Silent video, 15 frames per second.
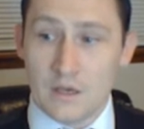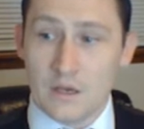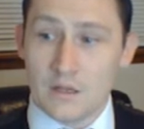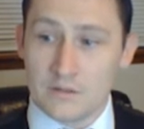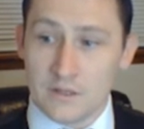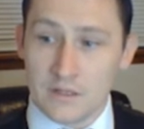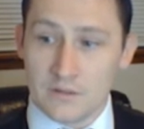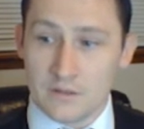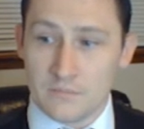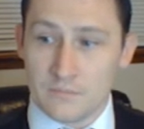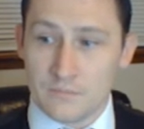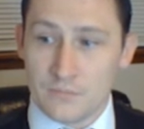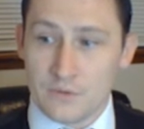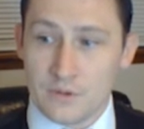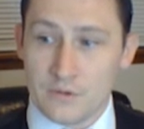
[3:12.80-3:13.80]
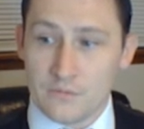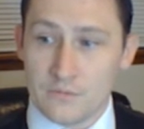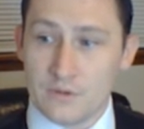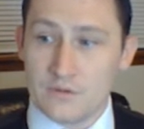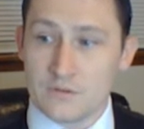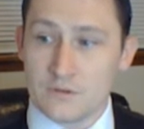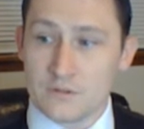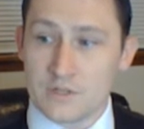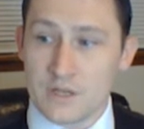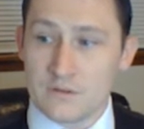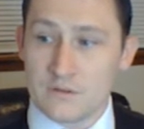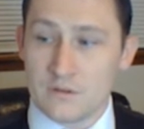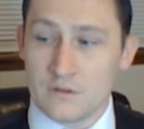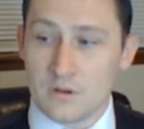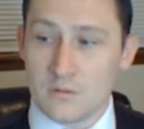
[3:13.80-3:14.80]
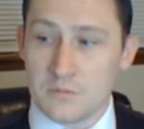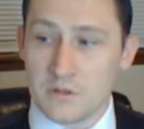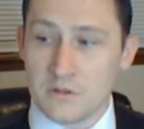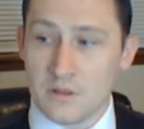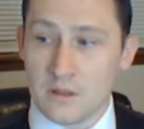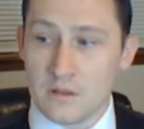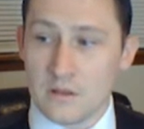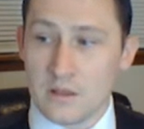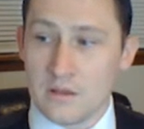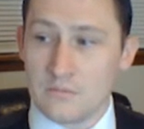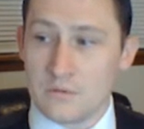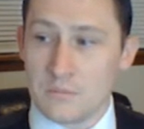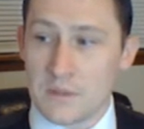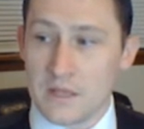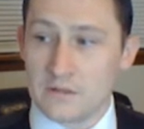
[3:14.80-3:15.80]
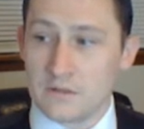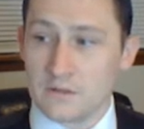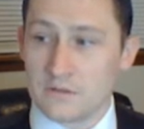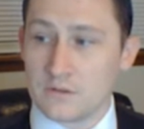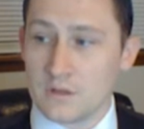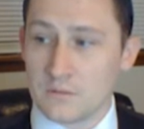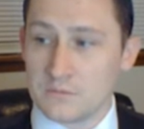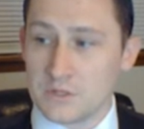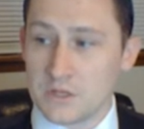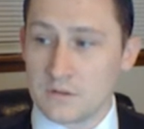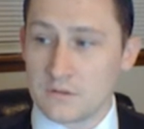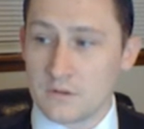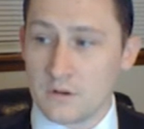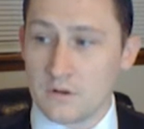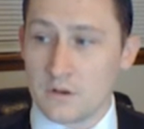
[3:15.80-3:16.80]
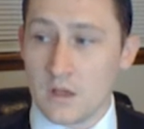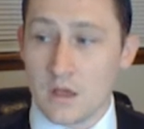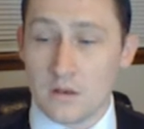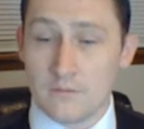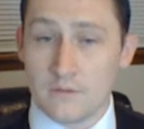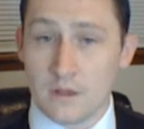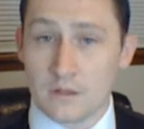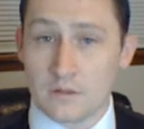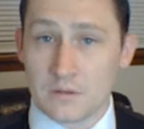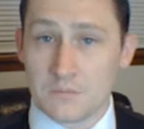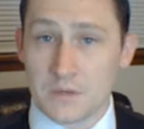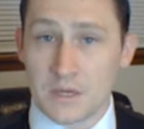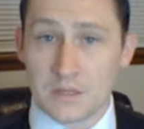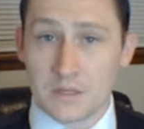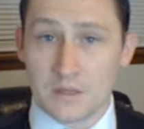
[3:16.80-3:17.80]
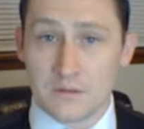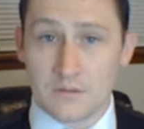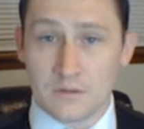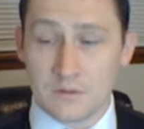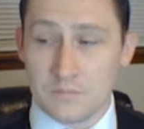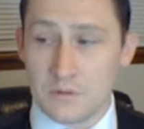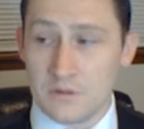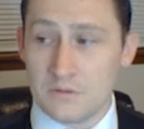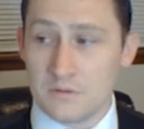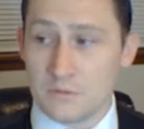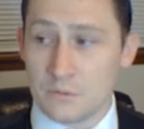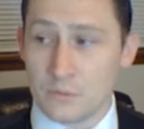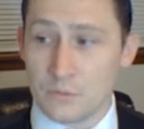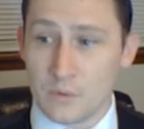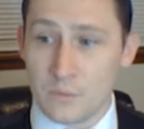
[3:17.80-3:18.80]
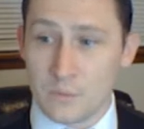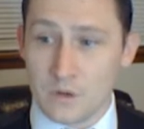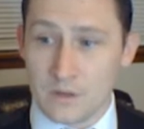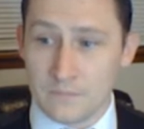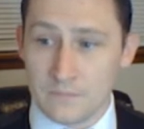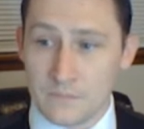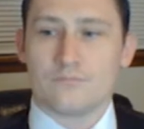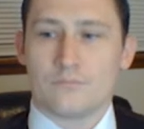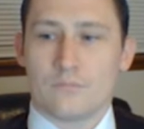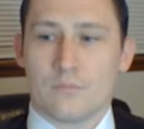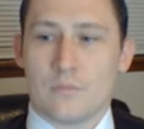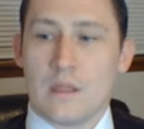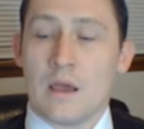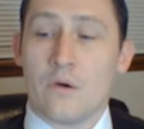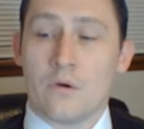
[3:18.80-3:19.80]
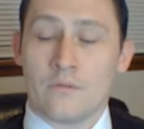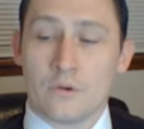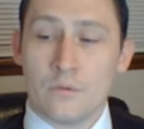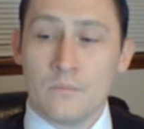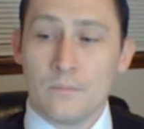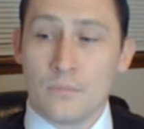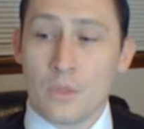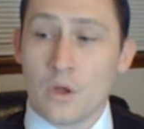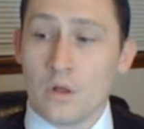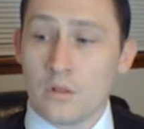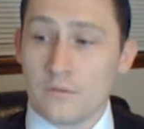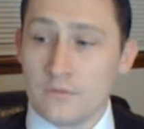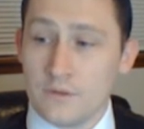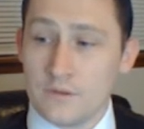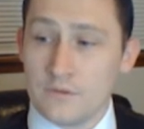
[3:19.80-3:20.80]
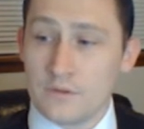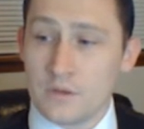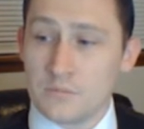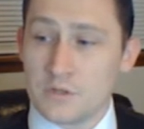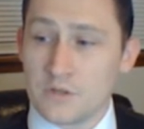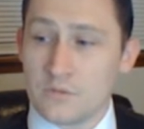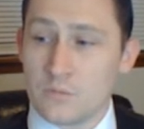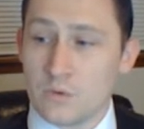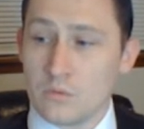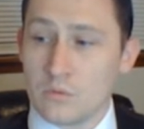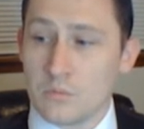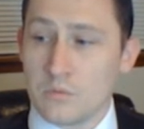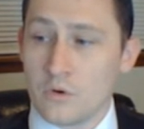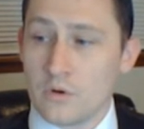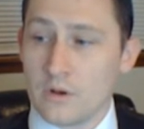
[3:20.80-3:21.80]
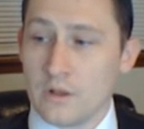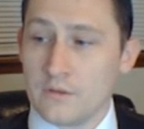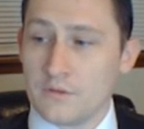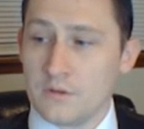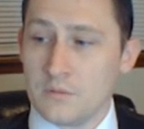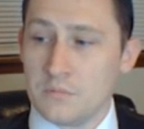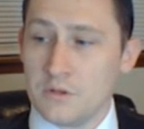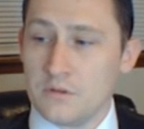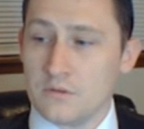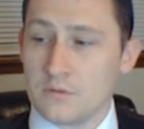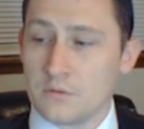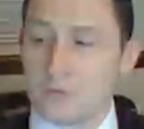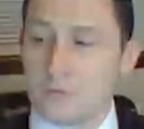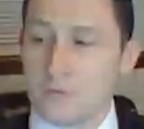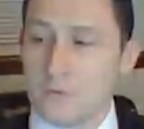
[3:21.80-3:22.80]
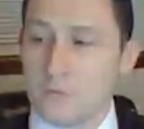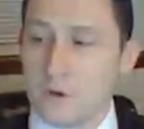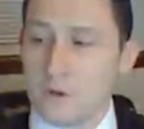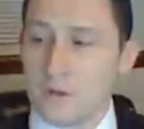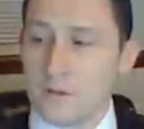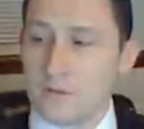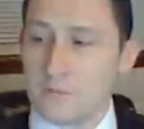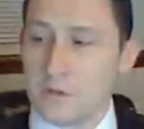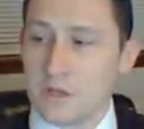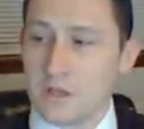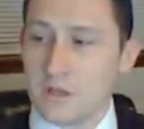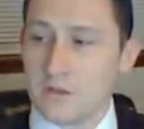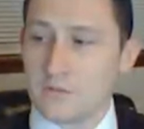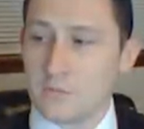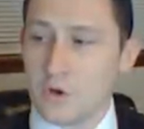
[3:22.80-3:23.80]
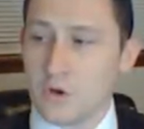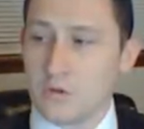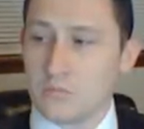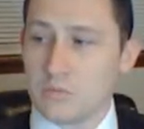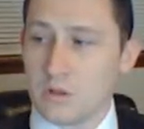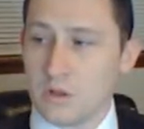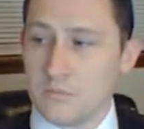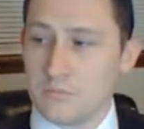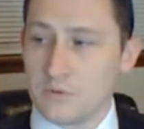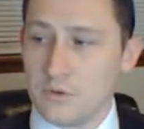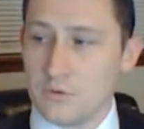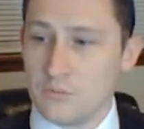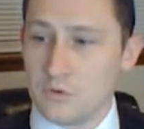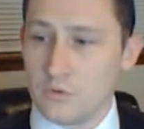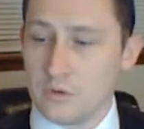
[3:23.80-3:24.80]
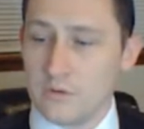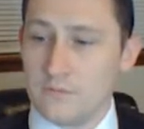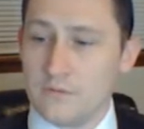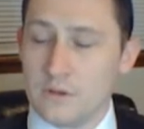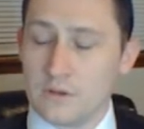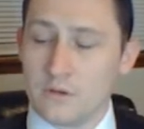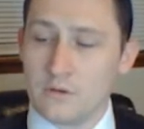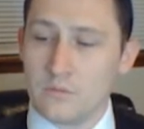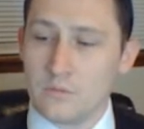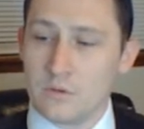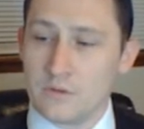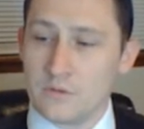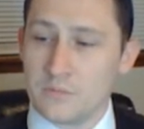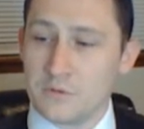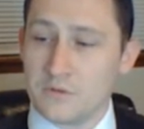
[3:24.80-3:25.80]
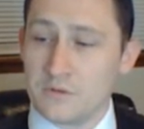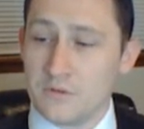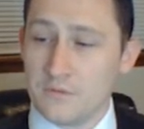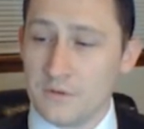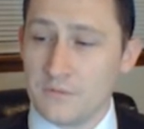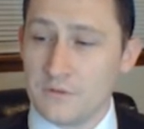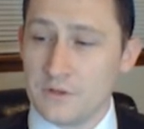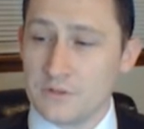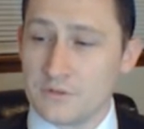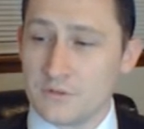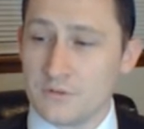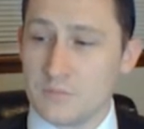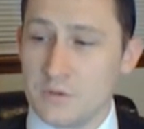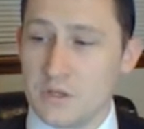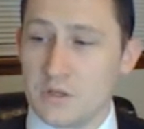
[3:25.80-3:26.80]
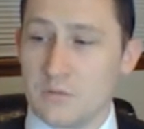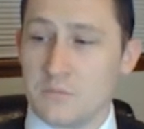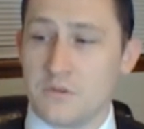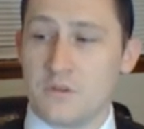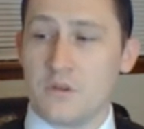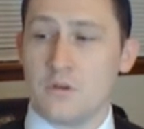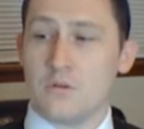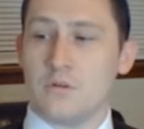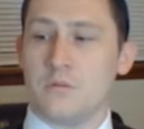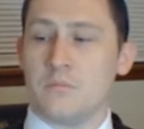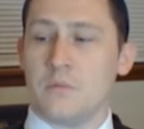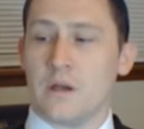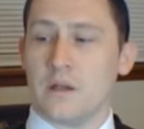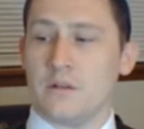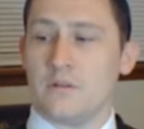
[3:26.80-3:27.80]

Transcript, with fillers: Addendum Research has determined that aromantic subjects are not affected by SCP 031. However, all of these subjects will report scp 31 as being a small, plump humanoid figure with specific features being obscured by